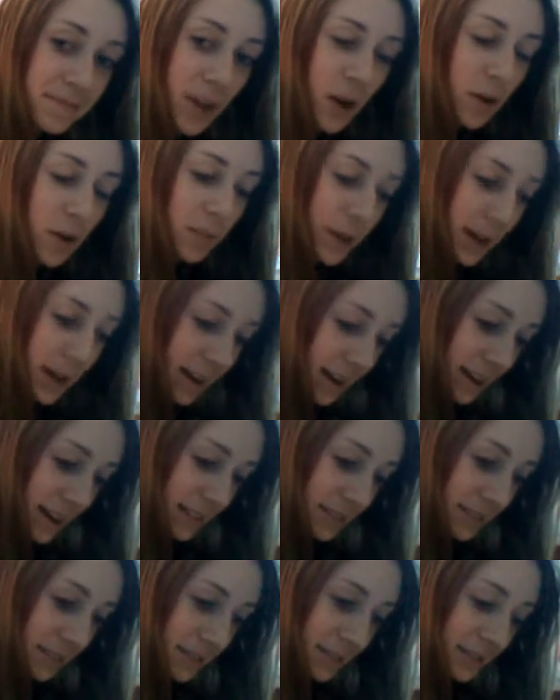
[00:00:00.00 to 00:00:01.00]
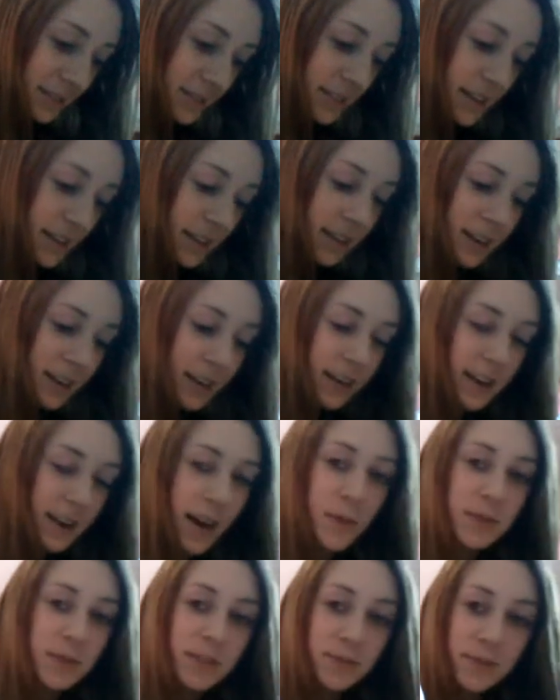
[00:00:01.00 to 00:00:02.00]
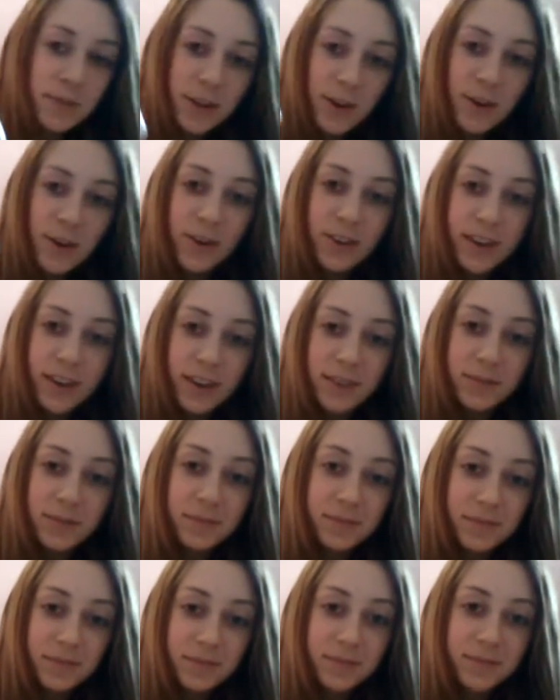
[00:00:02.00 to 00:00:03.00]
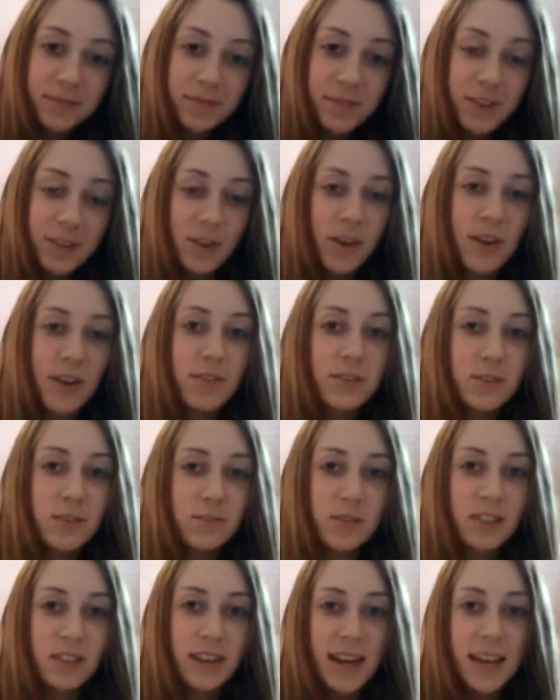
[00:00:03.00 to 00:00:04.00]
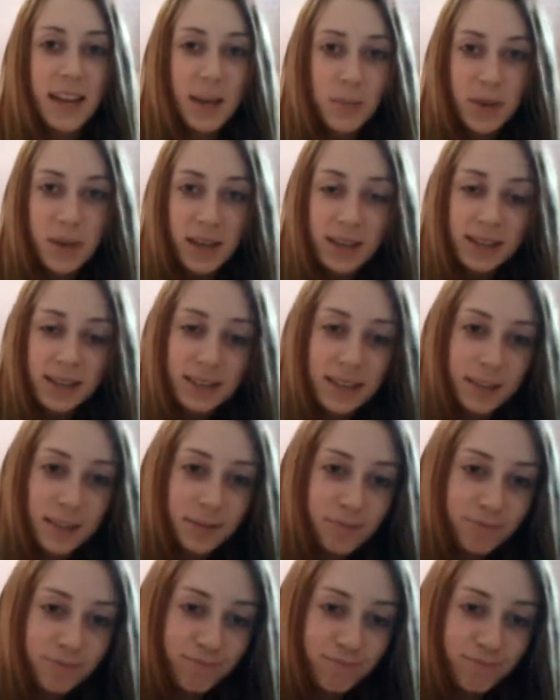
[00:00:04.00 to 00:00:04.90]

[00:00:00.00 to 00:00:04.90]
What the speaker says: Oh, my God. Got me some deodorant. Do have some stanky pits.